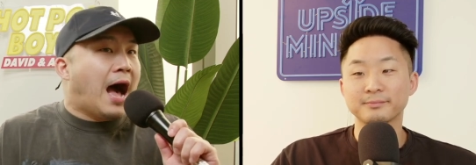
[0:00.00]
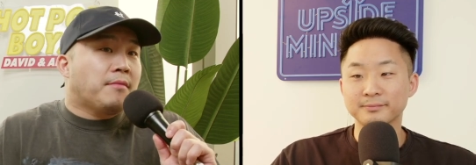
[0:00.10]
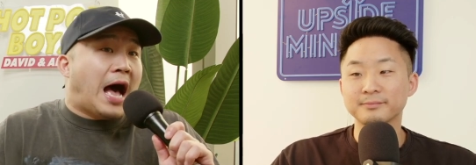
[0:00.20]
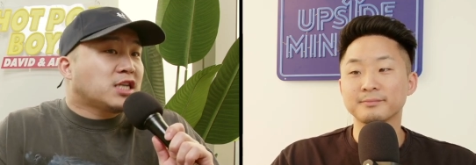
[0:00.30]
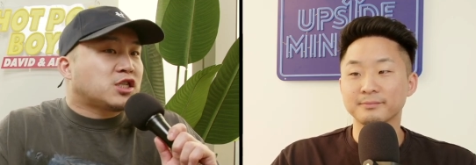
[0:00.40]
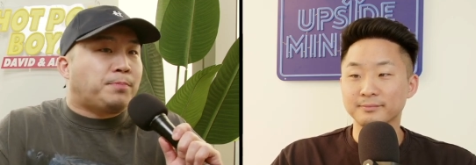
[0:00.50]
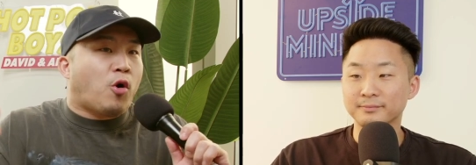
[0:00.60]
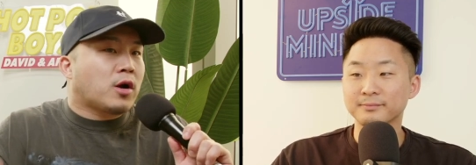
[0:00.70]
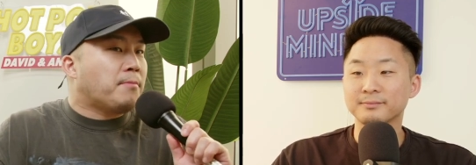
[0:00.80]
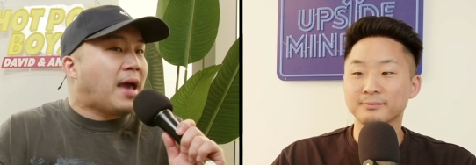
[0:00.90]
Speaker 1: I support
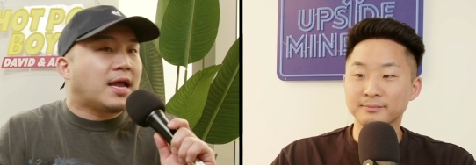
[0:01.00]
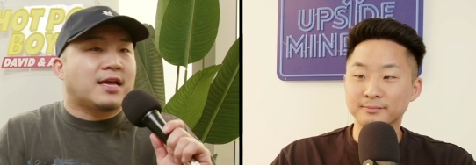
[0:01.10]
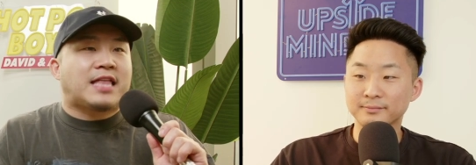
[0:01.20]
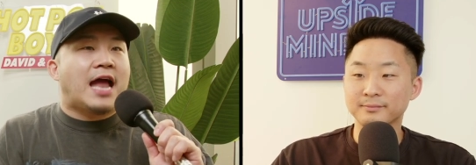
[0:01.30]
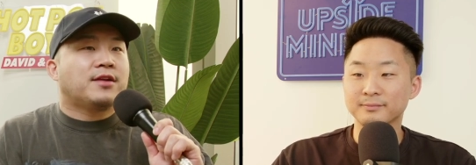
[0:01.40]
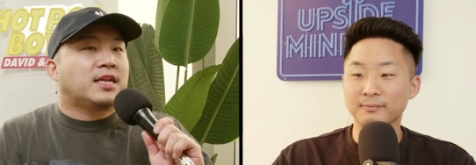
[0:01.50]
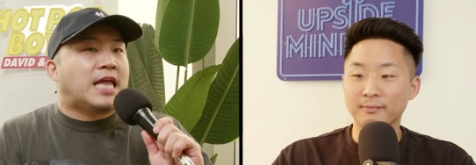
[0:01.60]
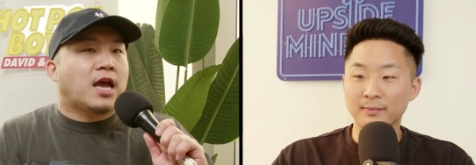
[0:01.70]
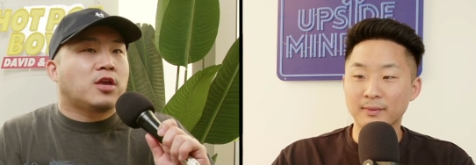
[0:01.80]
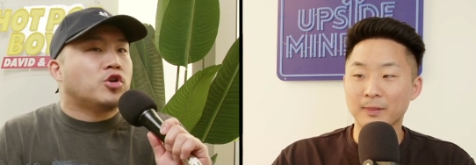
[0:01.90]
him, man. At the end of the day,
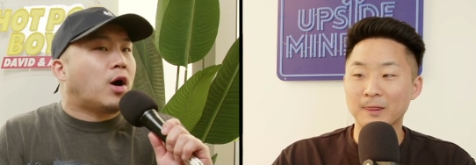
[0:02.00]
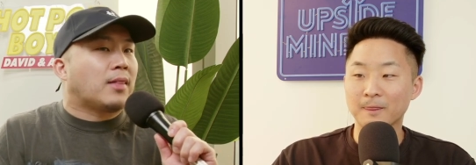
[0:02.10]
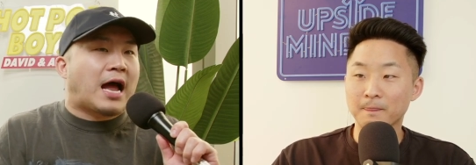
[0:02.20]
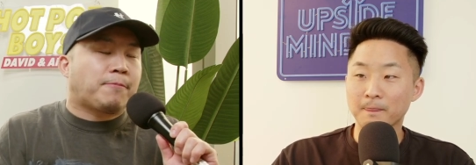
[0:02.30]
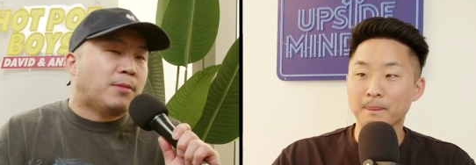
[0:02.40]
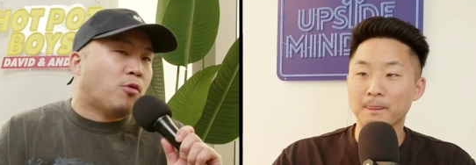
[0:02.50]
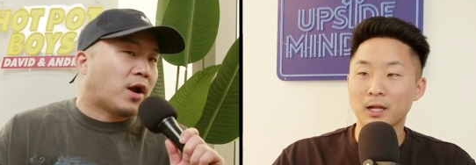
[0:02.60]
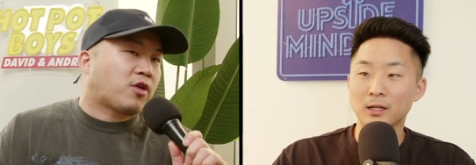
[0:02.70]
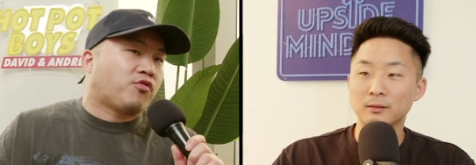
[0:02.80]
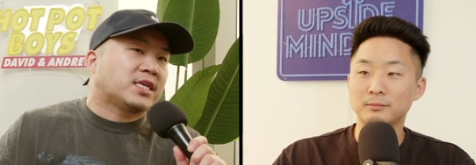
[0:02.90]
you know, a lot of people want to
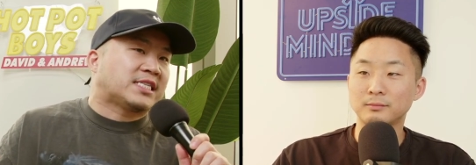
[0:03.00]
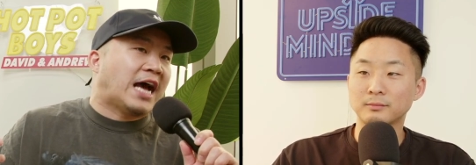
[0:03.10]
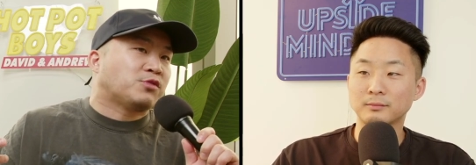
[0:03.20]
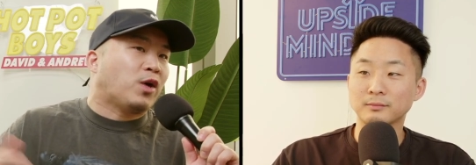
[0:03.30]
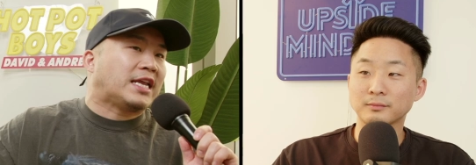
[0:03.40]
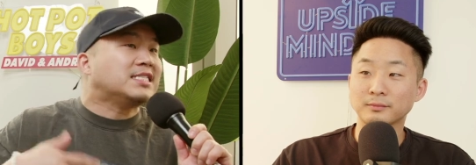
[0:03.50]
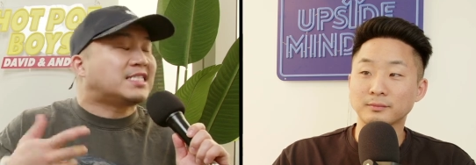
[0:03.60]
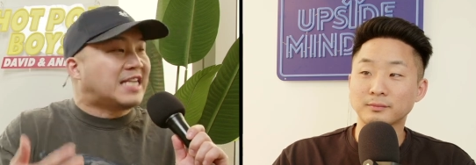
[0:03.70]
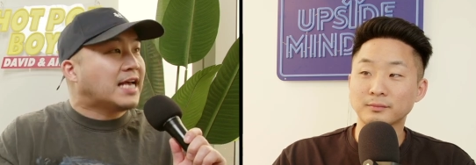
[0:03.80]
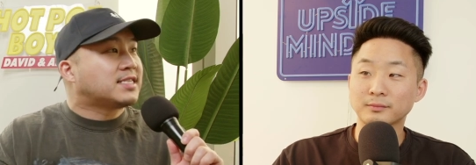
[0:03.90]
criticize what he
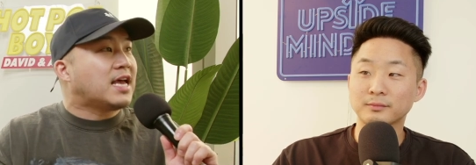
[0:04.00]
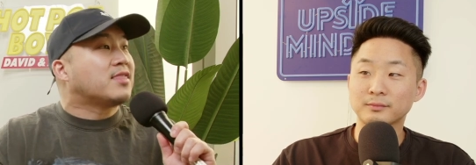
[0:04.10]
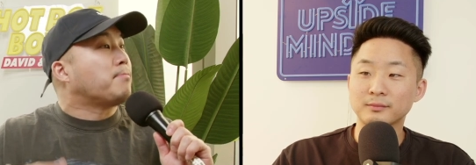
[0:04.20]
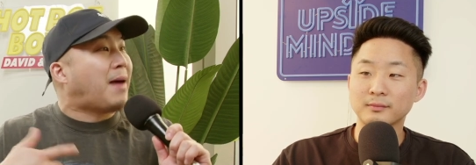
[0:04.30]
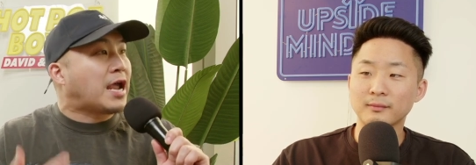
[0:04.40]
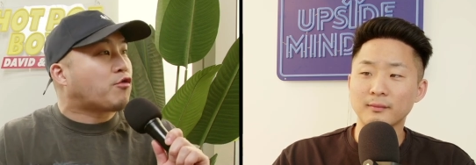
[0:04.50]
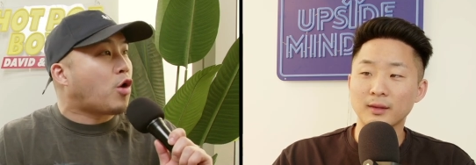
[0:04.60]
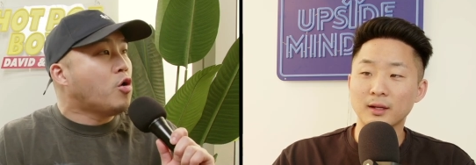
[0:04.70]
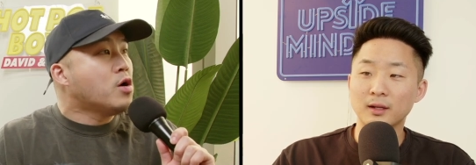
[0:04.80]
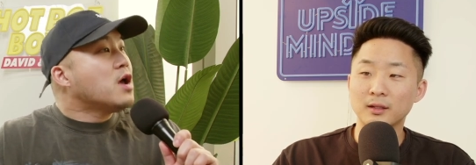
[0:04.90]
says in the micro.
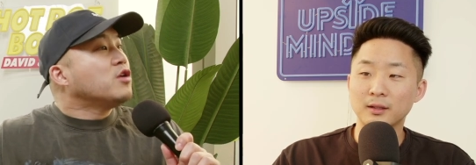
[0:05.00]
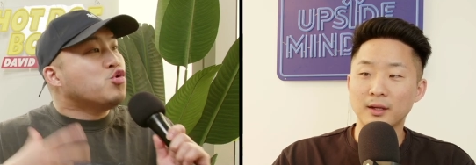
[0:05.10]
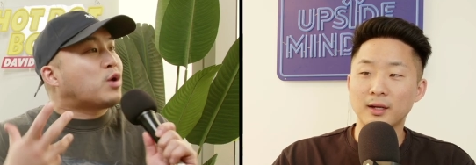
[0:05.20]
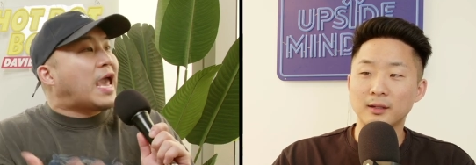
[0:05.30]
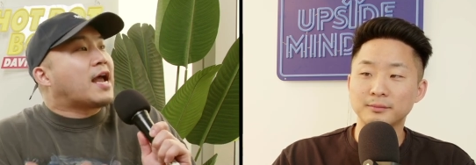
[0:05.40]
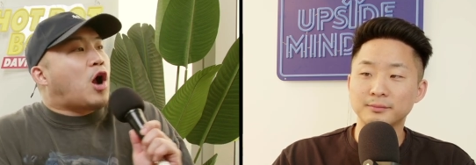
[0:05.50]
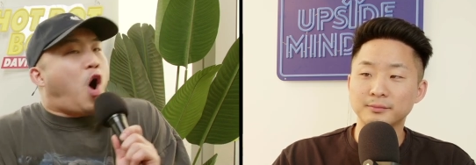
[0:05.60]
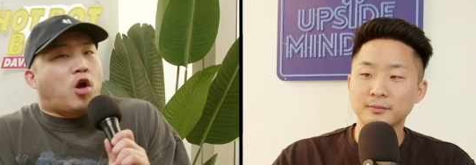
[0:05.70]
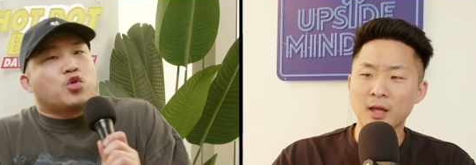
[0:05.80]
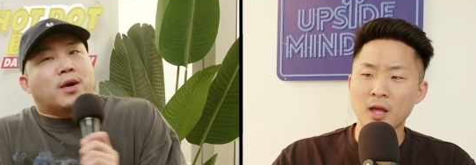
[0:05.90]
You yeah. can't
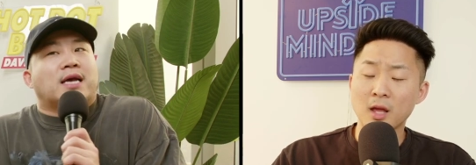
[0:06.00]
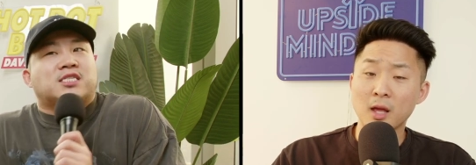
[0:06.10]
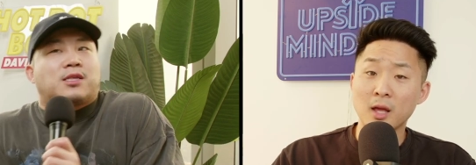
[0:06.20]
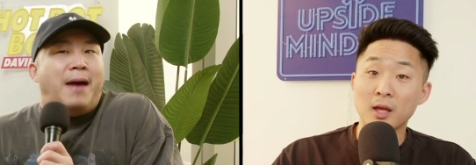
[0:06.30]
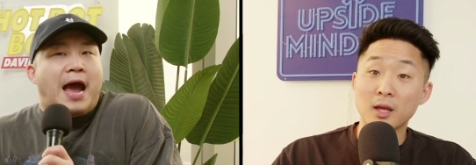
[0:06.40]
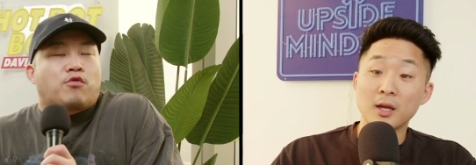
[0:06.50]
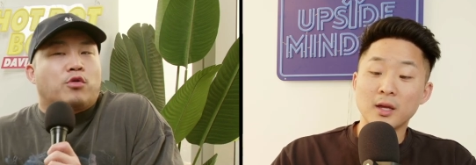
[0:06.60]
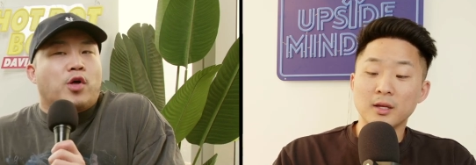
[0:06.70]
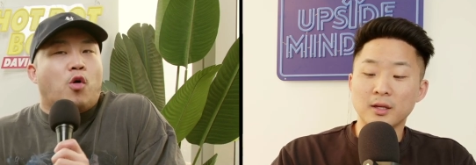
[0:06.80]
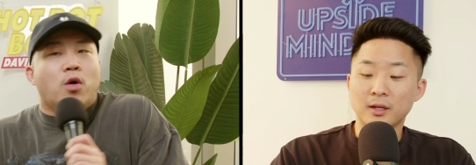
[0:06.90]
argue against the macro,
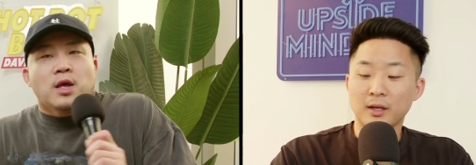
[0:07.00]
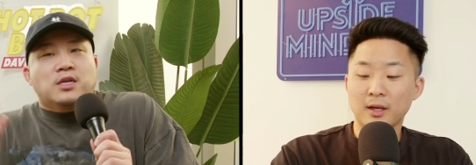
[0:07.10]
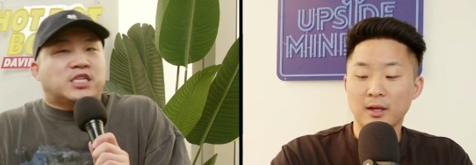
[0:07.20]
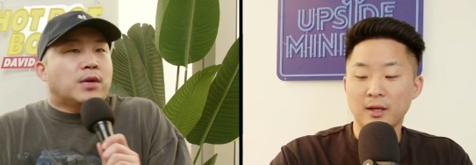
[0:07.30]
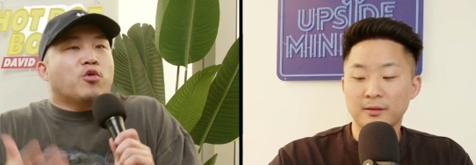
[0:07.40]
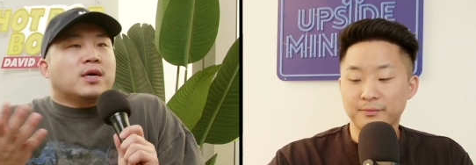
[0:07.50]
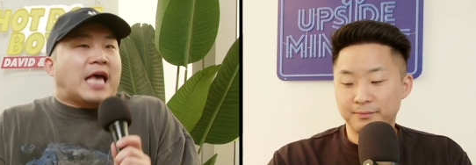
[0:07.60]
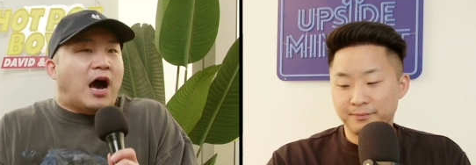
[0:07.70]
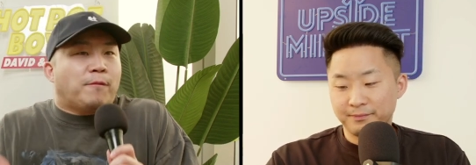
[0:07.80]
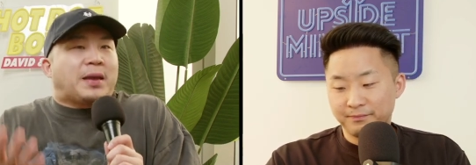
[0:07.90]
though. Simu is
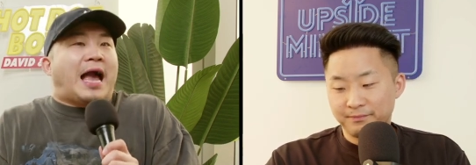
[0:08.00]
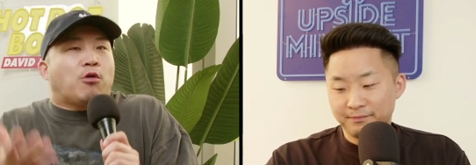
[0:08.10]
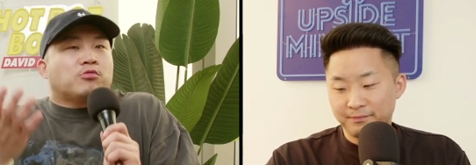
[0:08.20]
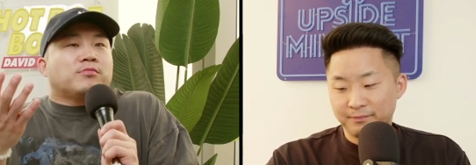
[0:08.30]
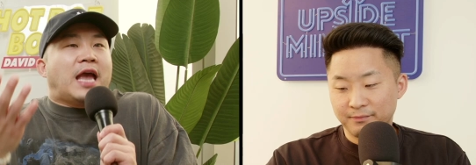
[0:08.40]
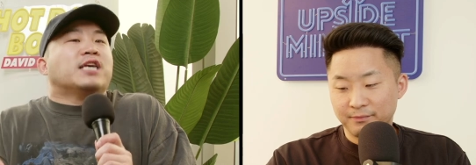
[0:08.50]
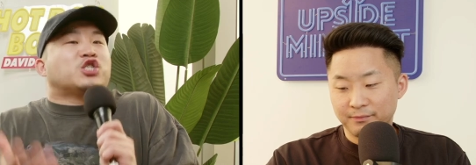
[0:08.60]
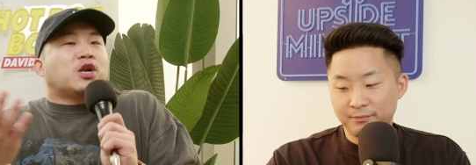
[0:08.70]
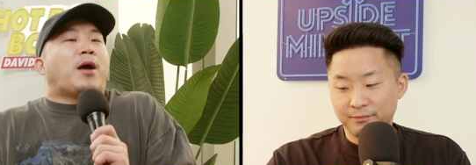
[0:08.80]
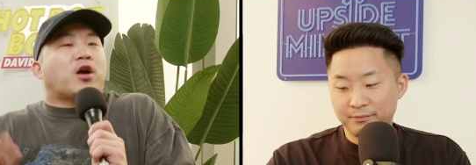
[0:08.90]
helping out Asian
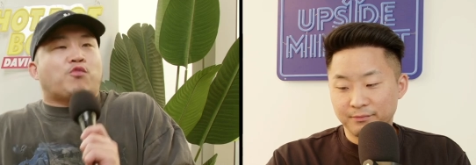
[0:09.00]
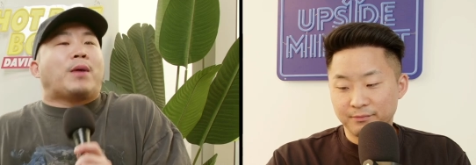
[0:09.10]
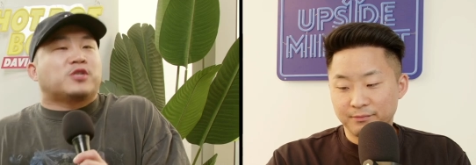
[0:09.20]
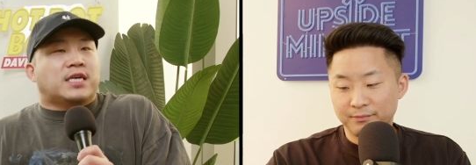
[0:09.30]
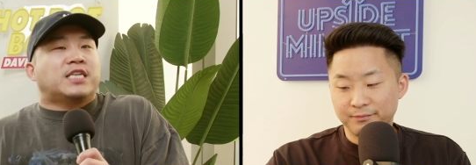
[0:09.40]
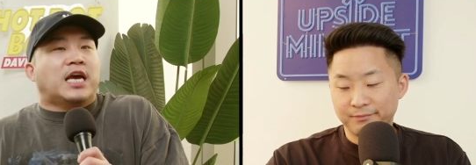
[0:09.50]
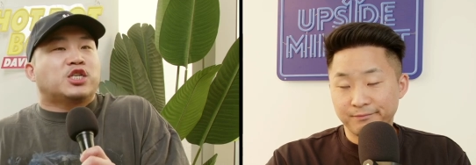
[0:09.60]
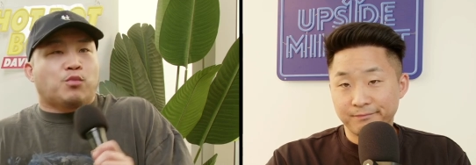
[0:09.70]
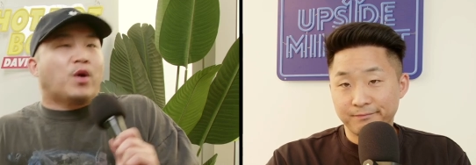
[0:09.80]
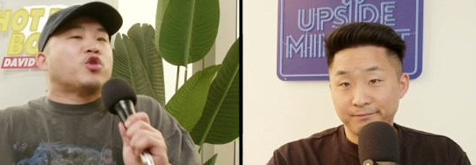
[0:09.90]
American representation.
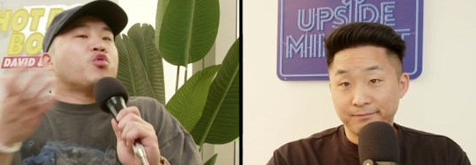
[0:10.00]
Whether you